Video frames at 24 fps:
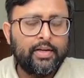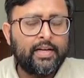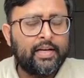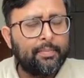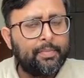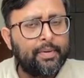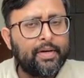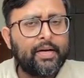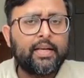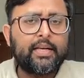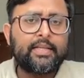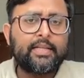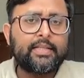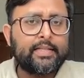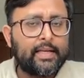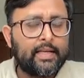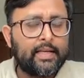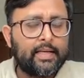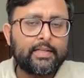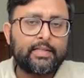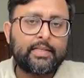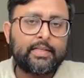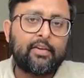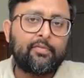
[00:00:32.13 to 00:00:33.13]
Typically,
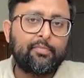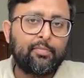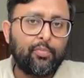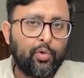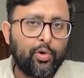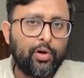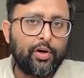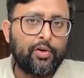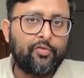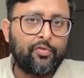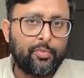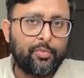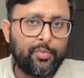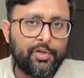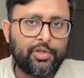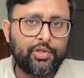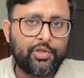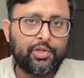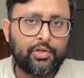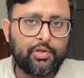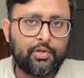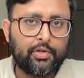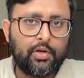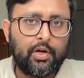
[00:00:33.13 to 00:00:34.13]
sellers have more
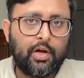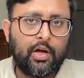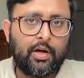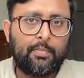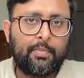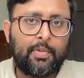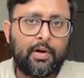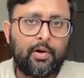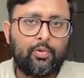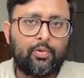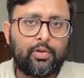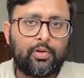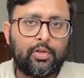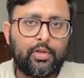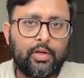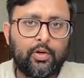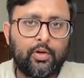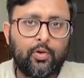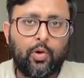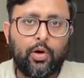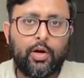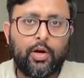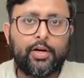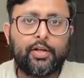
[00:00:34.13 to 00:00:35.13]
information about the
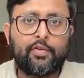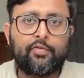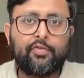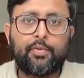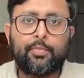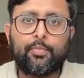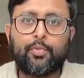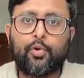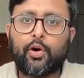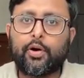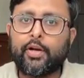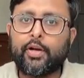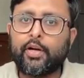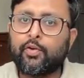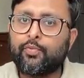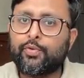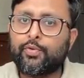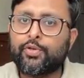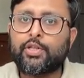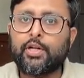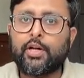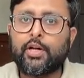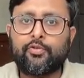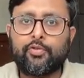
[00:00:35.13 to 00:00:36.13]
quality of the product
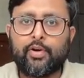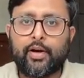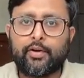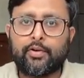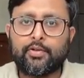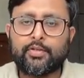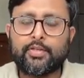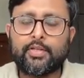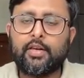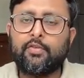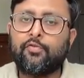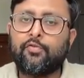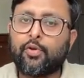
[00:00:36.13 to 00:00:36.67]
which they are trying to sell.